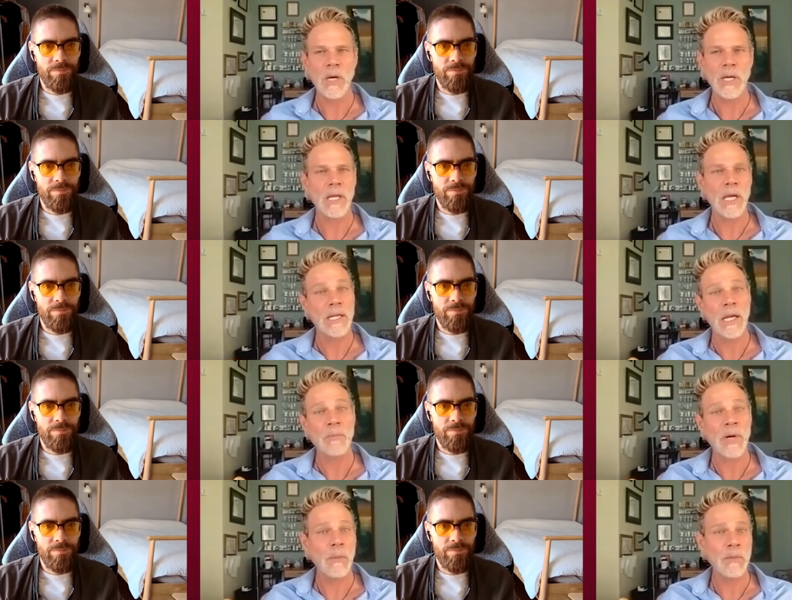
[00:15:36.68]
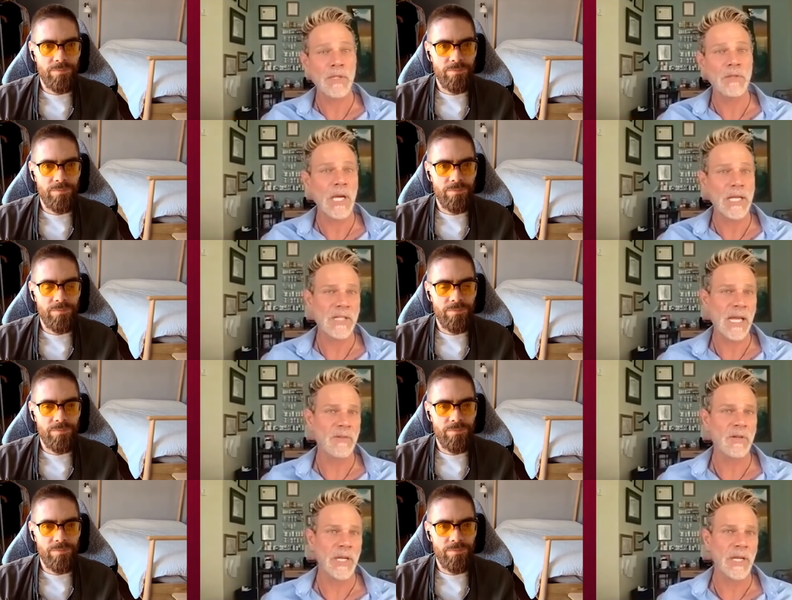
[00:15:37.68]
Speaker 1: online. Probably you guys have
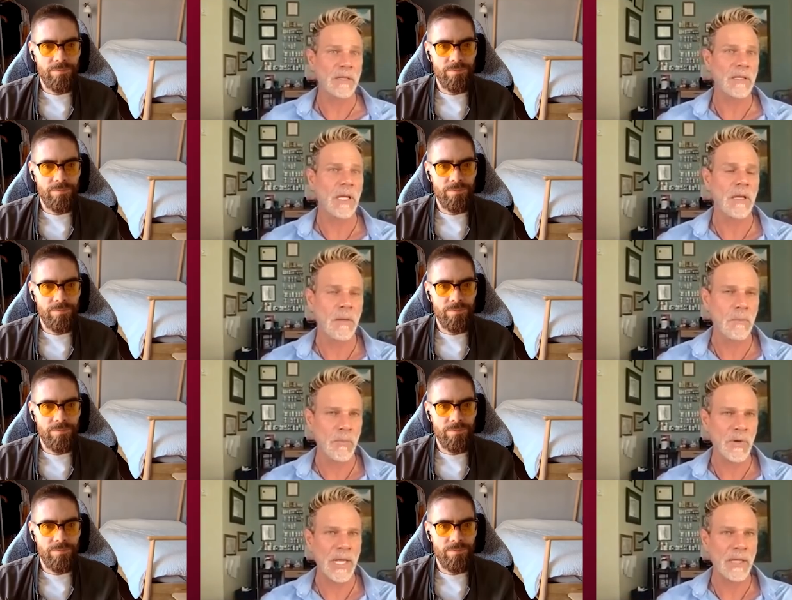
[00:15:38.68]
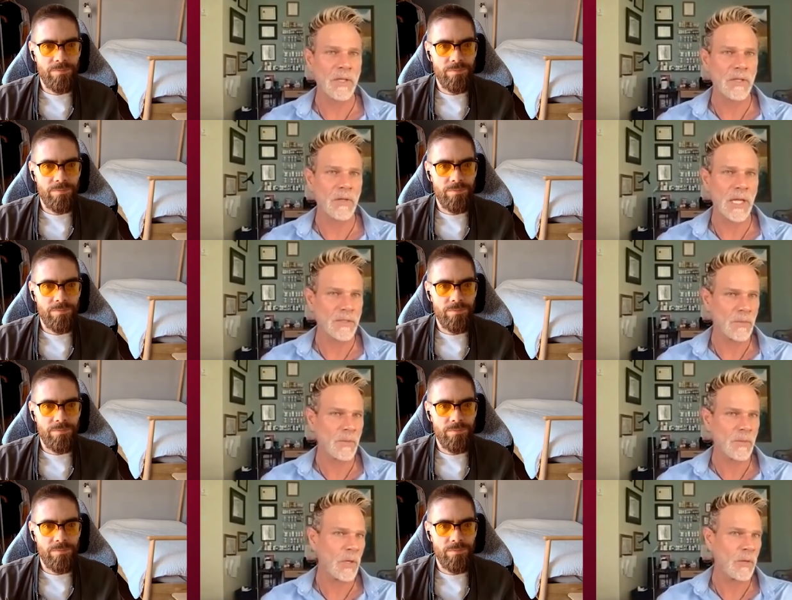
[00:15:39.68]
a great um, brand that you like to
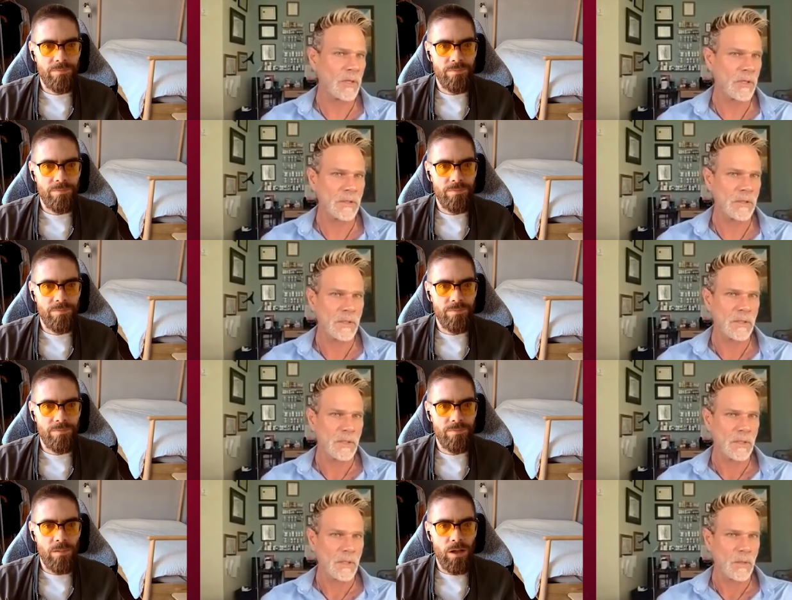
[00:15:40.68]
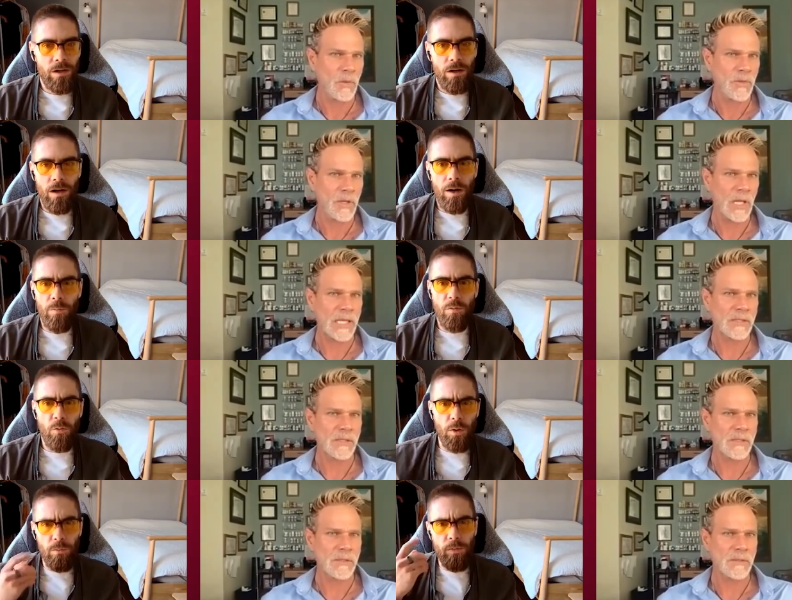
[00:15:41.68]
promote or? with the um, glasses
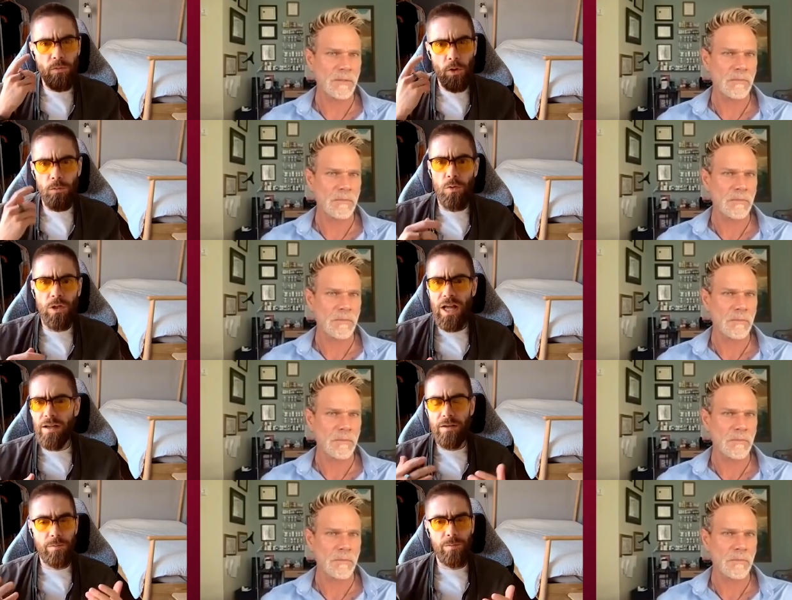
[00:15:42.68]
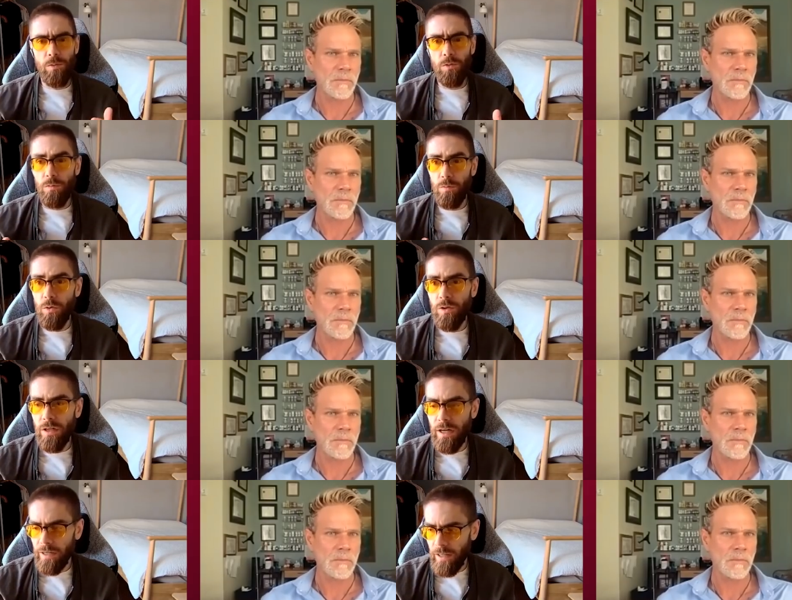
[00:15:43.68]
um, for
Speaker 2: the for the blue gla- blue,
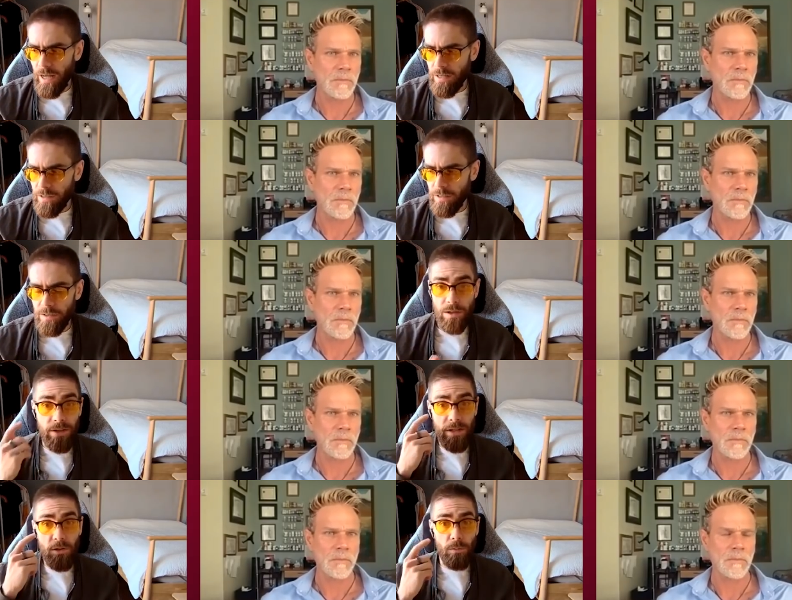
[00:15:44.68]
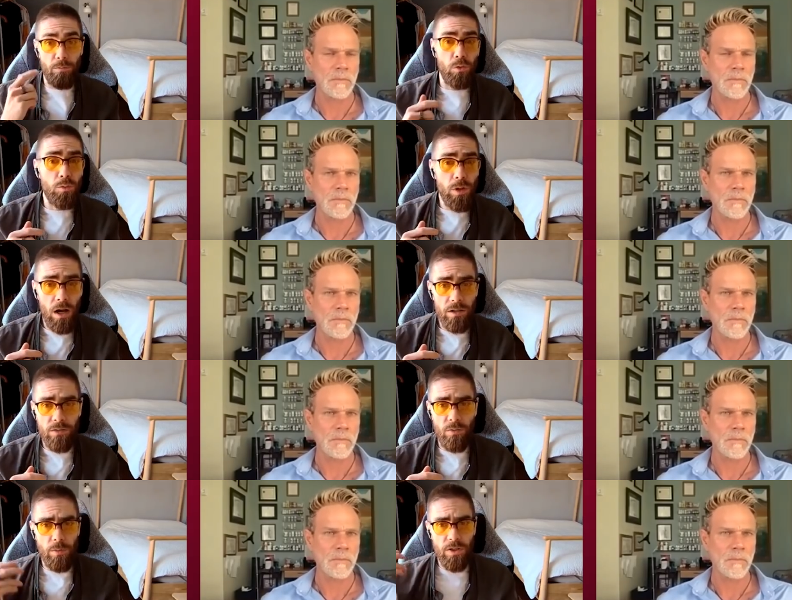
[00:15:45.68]
blue glasses these are
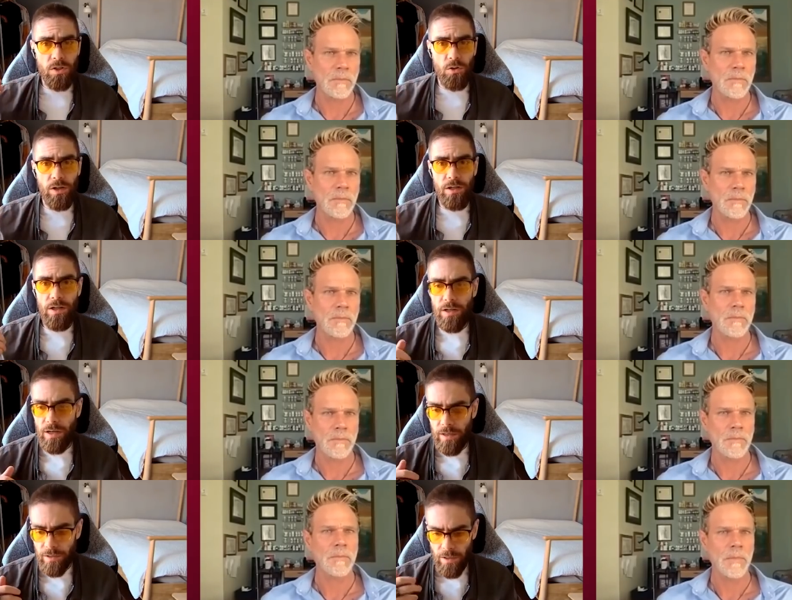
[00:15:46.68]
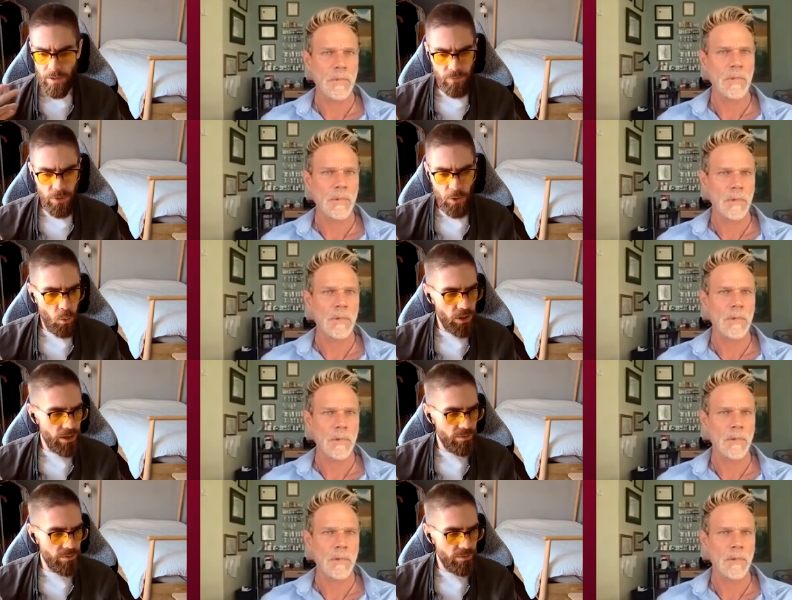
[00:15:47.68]
BluBlox from australia and the other one